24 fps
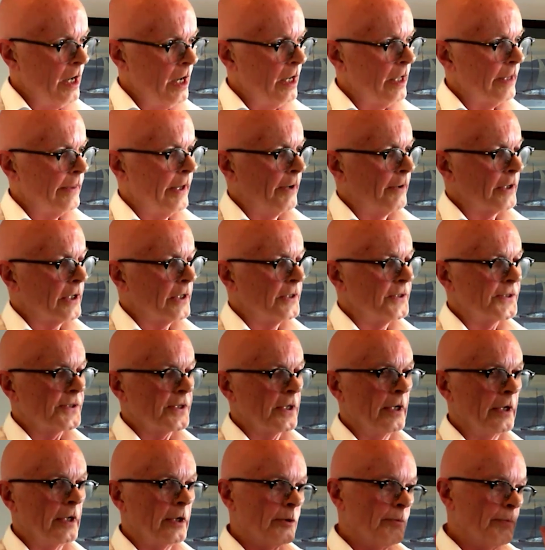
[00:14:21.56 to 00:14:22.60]
They were
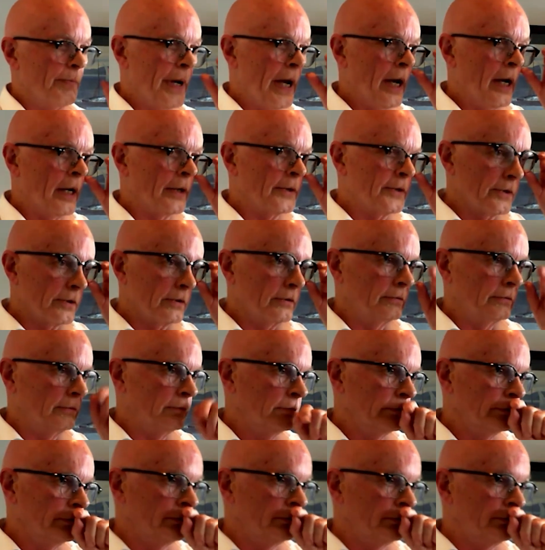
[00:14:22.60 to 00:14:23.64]
concerned about
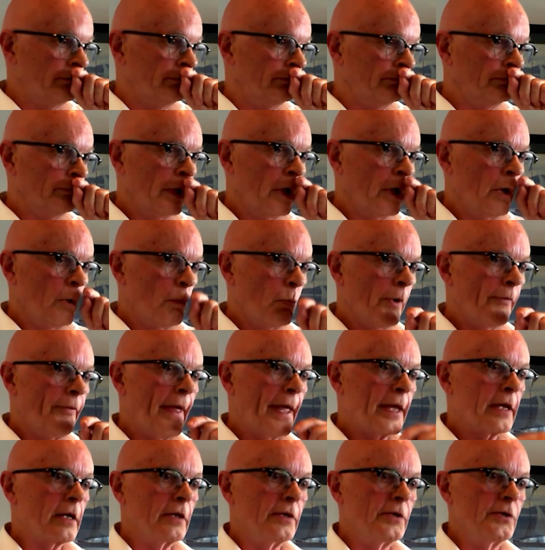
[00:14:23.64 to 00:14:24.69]
what
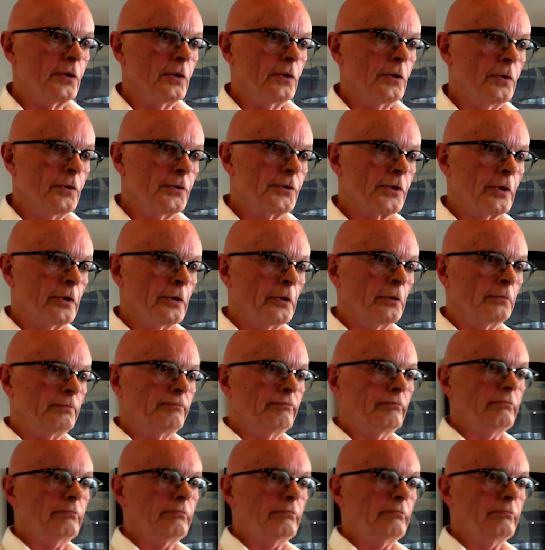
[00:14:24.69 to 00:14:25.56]
they could do to